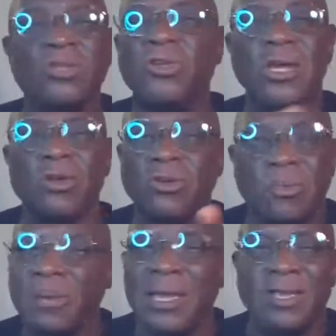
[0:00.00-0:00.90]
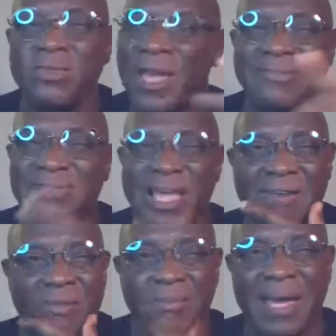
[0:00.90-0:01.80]
You get on the plane, you have to
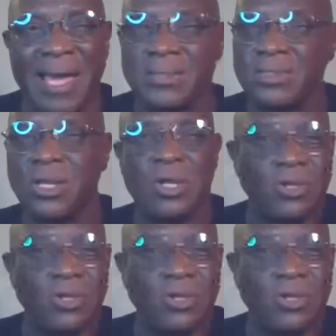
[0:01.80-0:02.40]
have a mask.